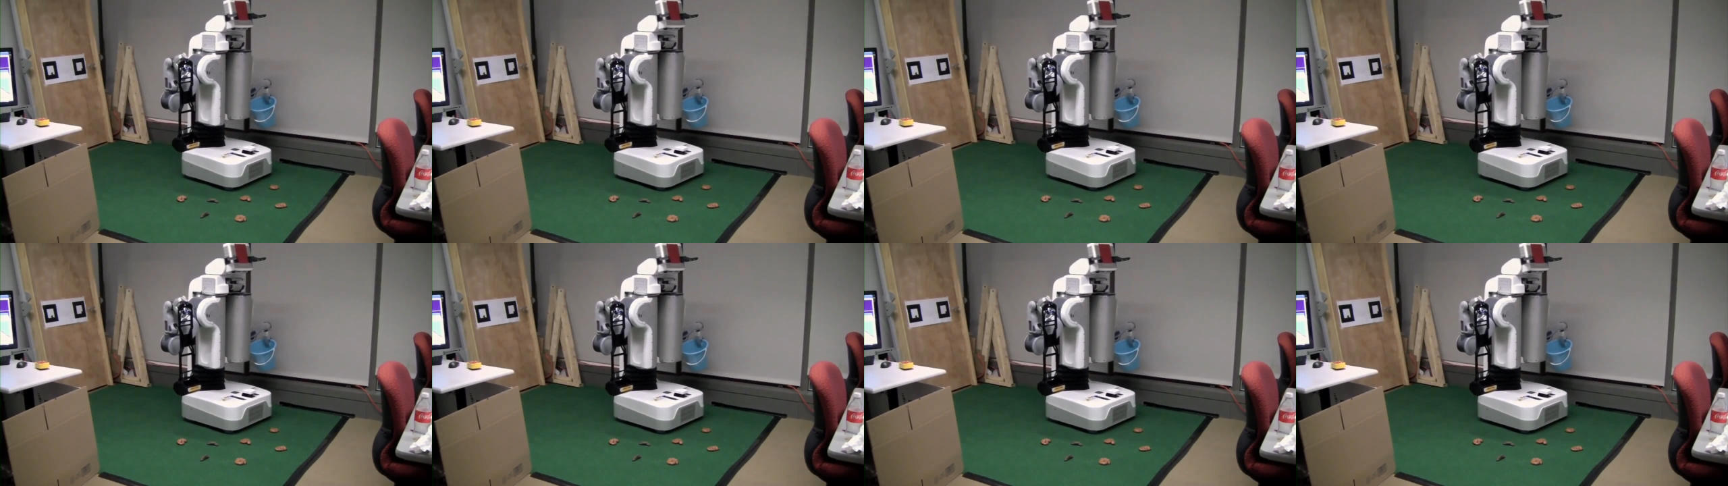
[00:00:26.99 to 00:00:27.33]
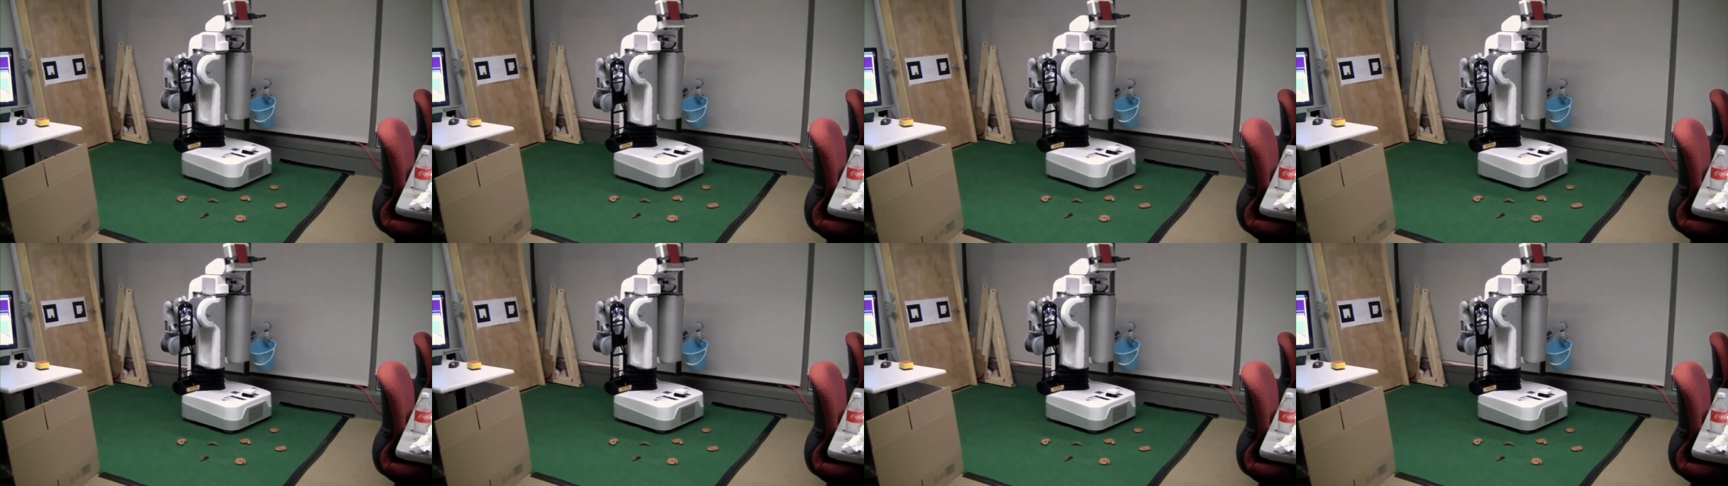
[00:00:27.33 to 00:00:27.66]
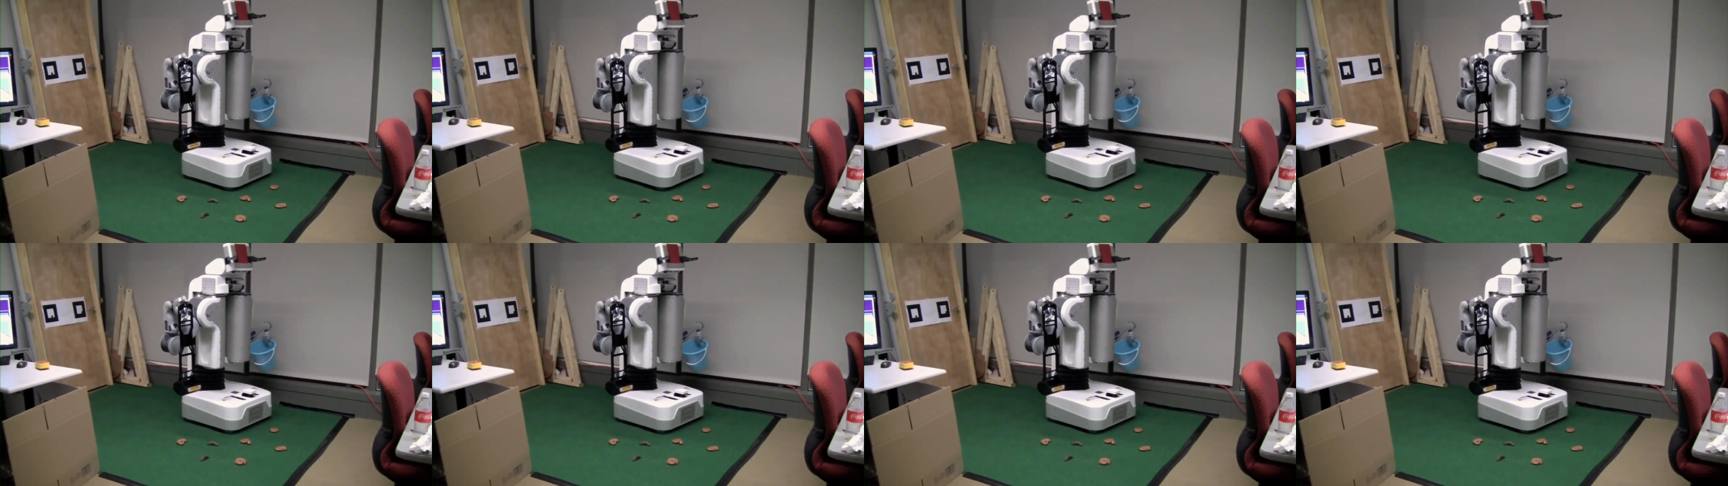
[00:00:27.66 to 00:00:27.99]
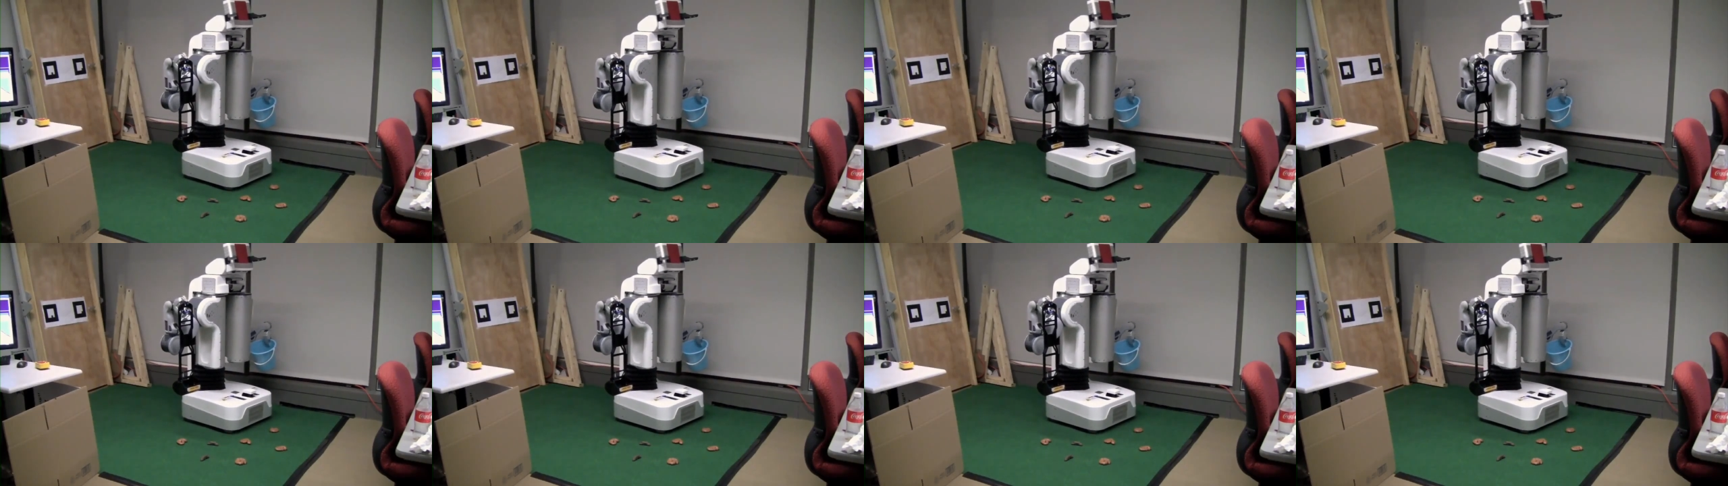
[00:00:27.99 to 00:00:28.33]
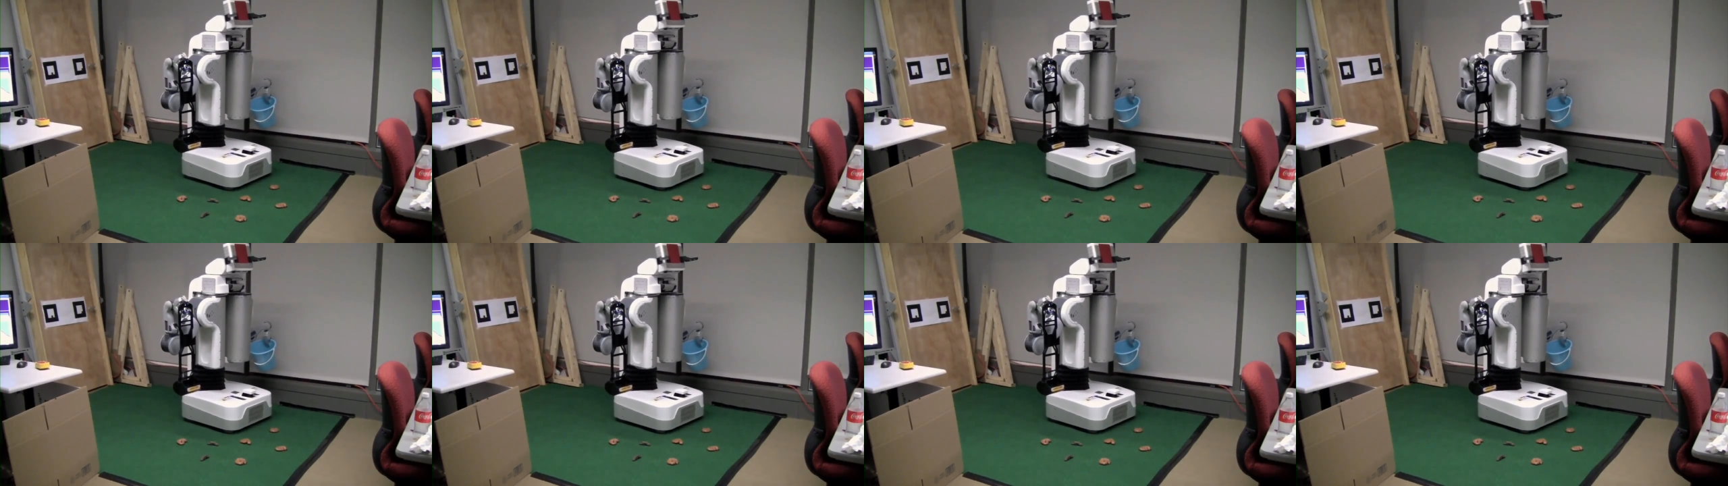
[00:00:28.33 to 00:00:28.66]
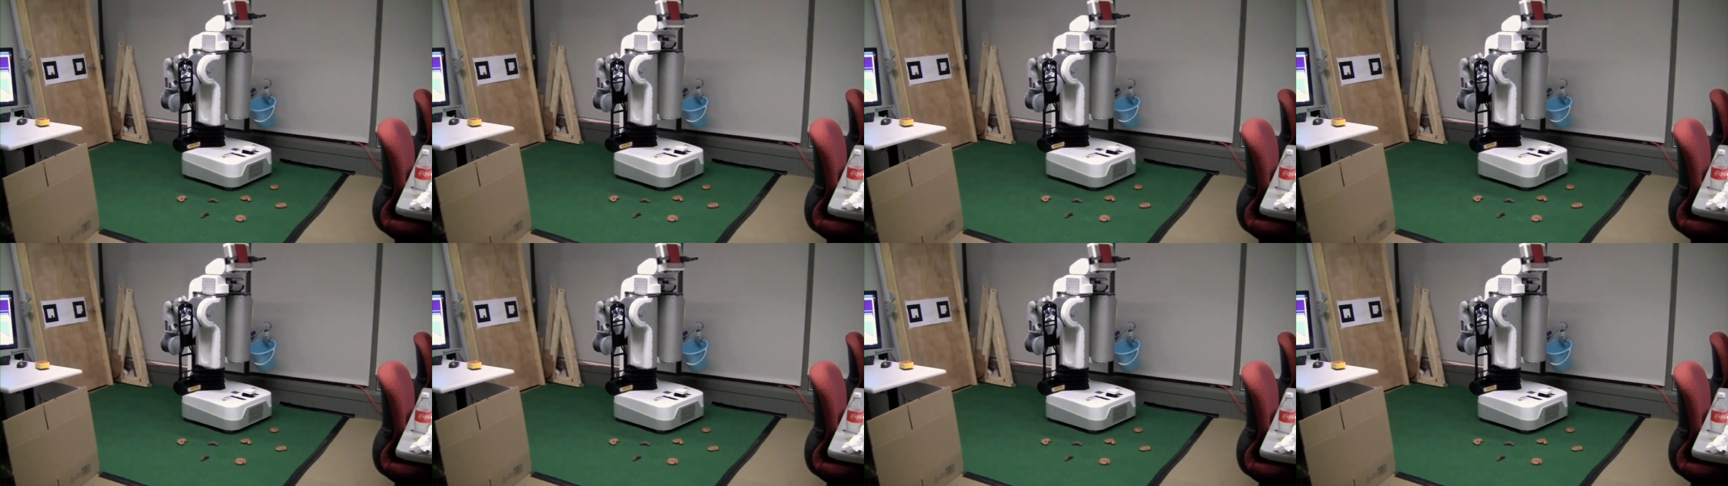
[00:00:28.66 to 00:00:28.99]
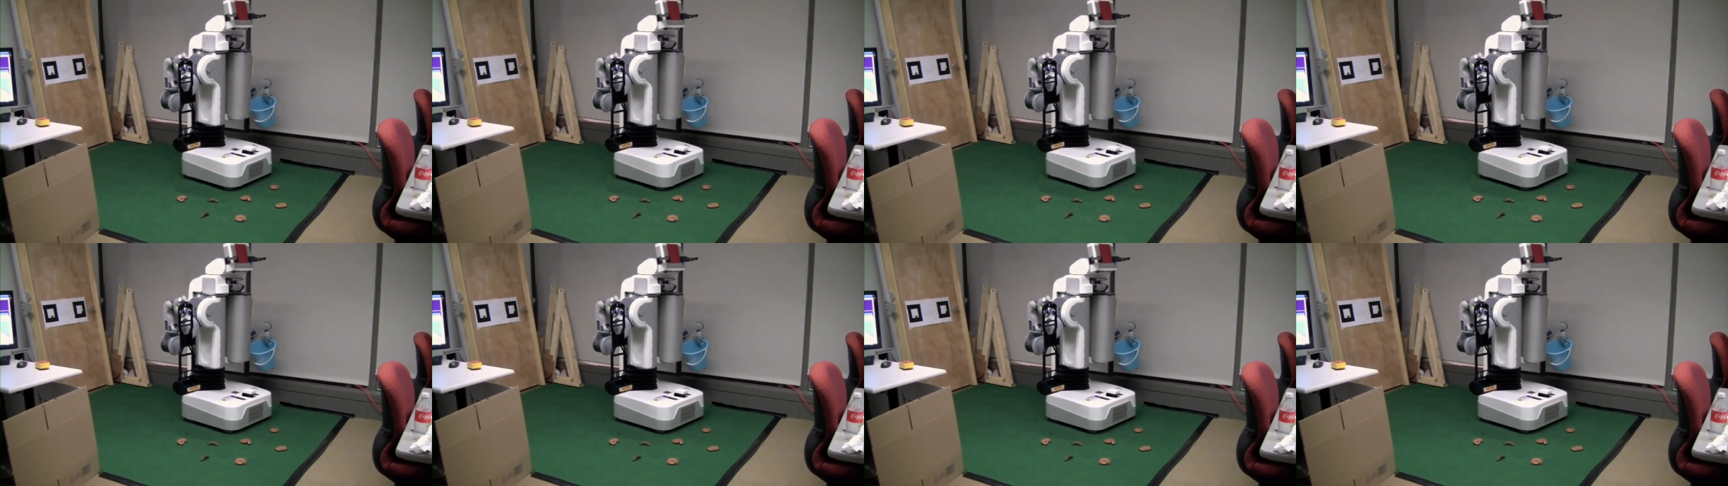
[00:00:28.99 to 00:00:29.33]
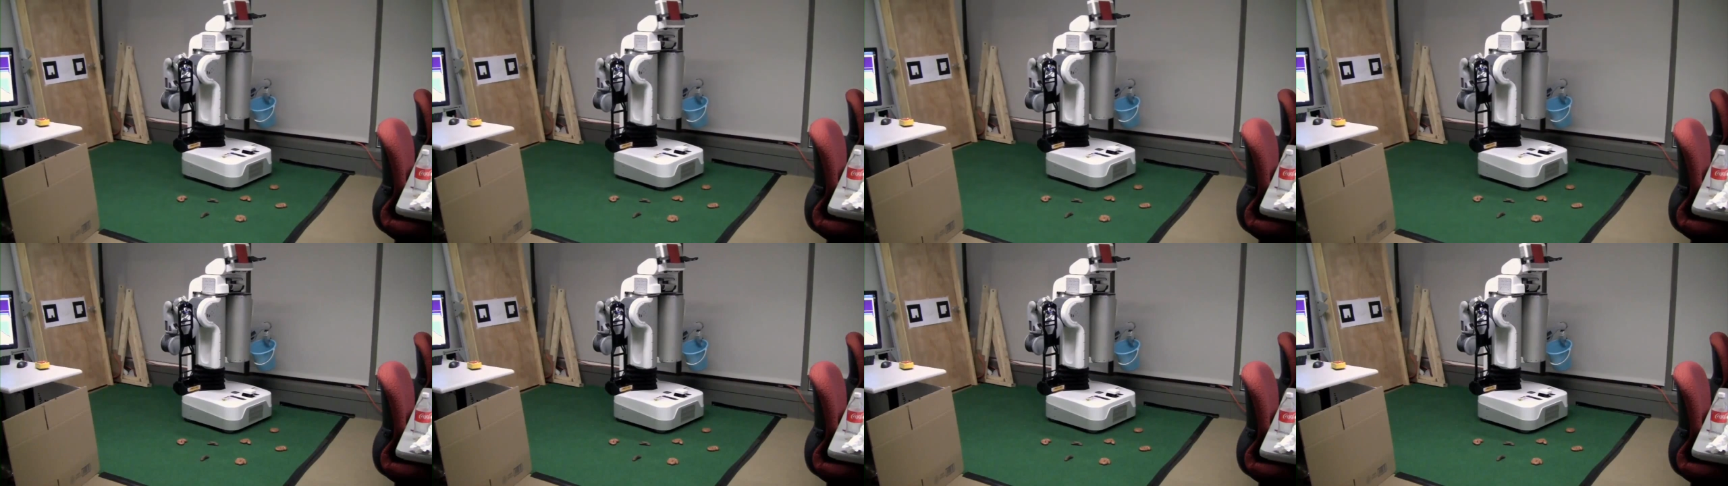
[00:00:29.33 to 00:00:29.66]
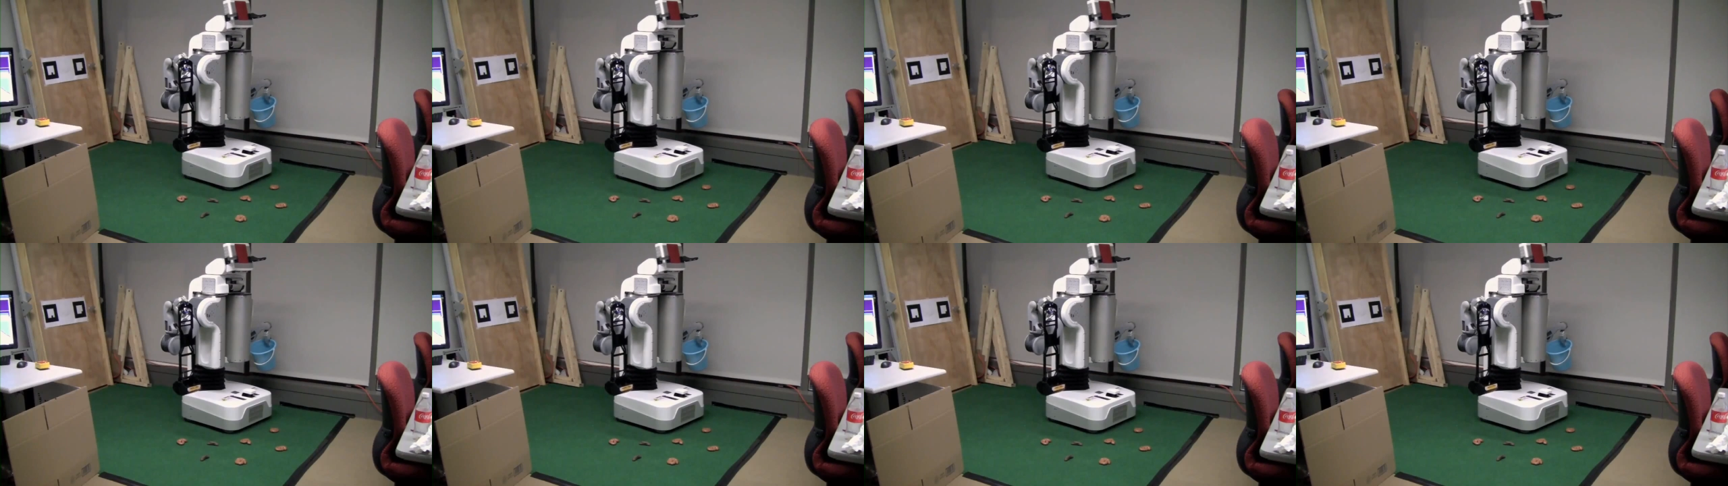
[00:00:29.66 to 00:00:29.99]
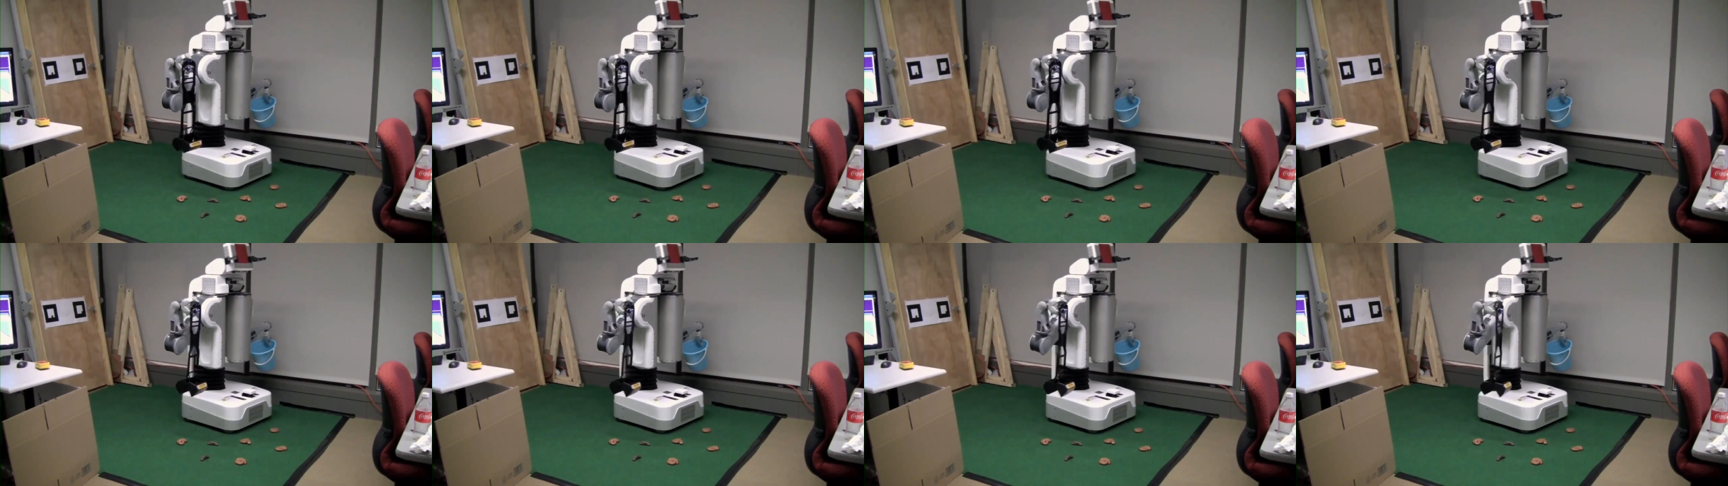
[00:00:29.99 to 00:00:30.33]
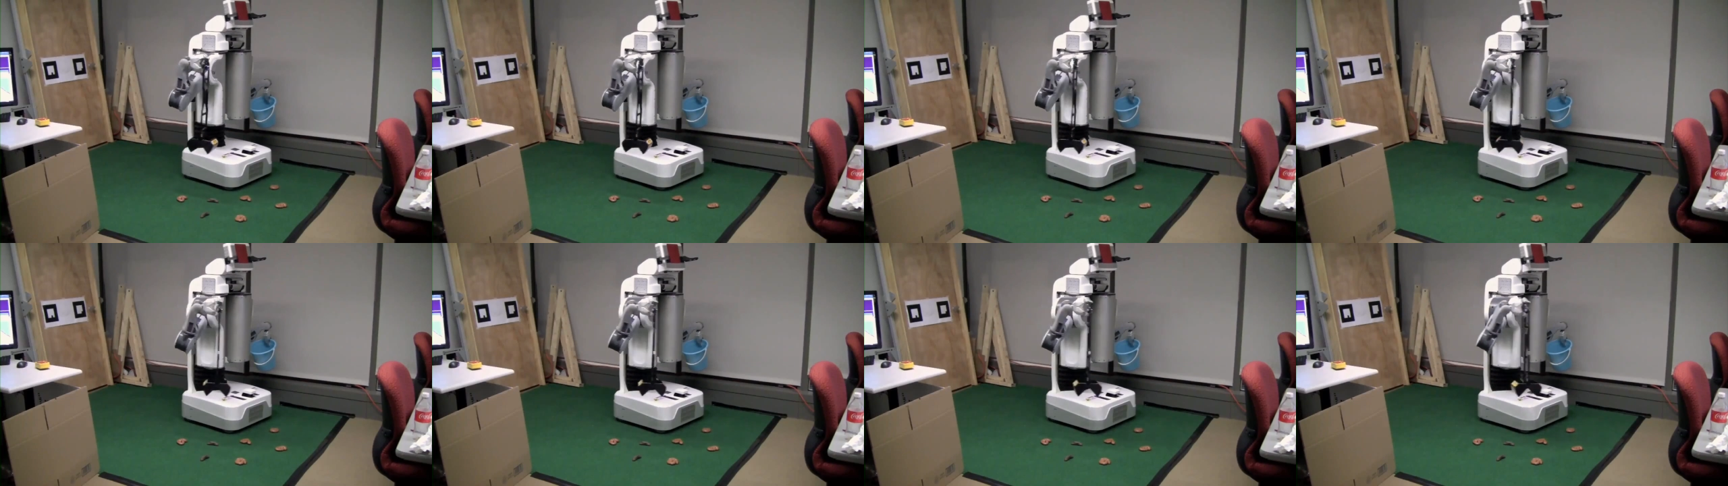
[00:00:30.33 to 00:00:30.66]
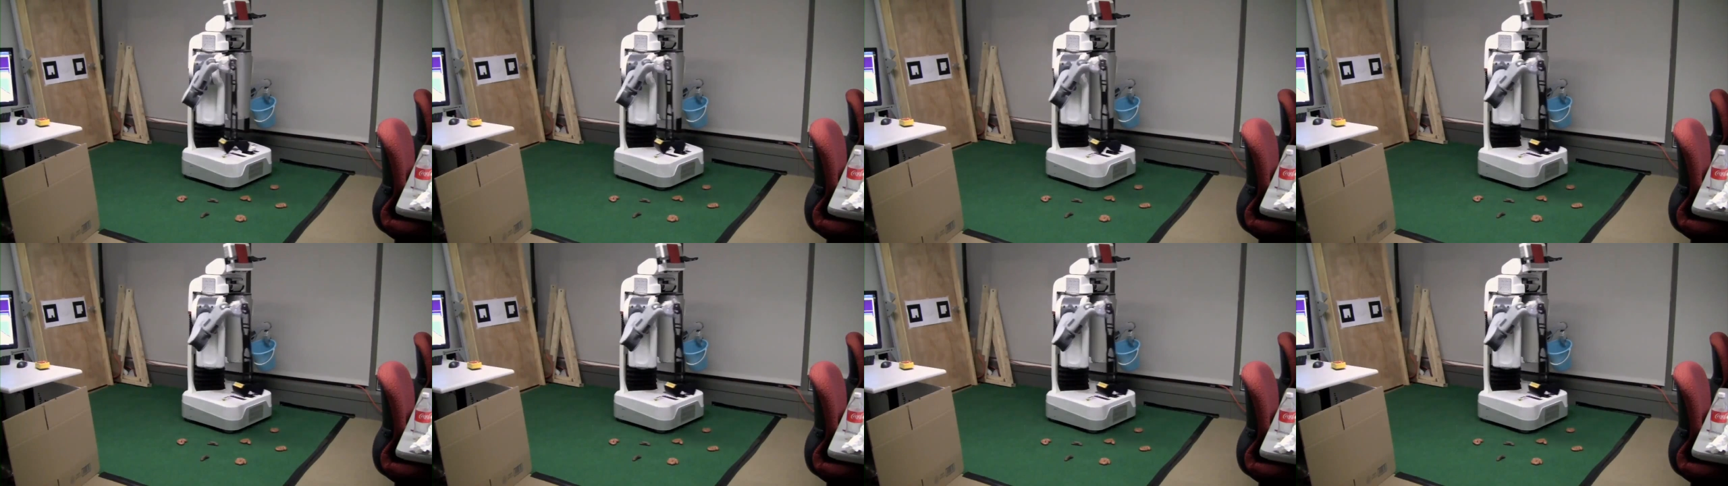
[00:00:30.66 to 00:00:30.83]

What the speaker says: No face is visible, so there are no lips to read.